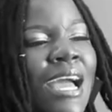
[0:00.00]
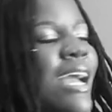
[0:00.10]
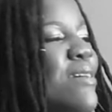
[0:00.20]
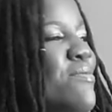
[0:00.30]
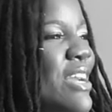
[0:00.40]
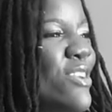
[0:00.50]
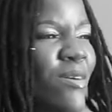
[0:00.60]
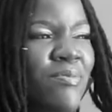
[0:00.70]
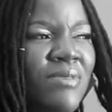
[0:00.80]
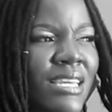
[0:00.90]
It may
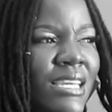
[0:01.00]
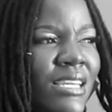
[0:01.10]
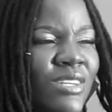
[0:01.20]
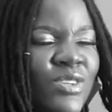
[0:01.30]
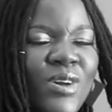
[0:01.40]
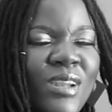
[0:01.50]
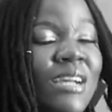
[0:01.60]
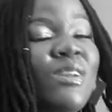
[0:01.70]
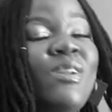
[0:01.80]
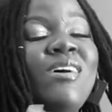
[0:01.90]
not be, you know,
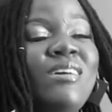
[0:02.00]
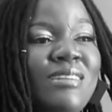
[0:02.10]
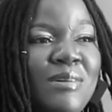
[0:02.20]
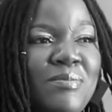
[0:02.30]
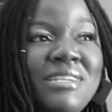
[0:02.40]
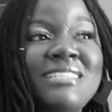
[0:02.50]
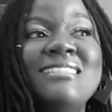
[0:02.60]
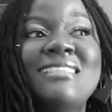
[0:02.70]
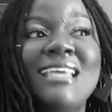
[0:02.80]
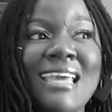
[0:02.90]
like a lot, but
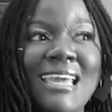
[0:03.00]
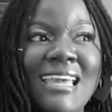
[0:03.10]
it's there.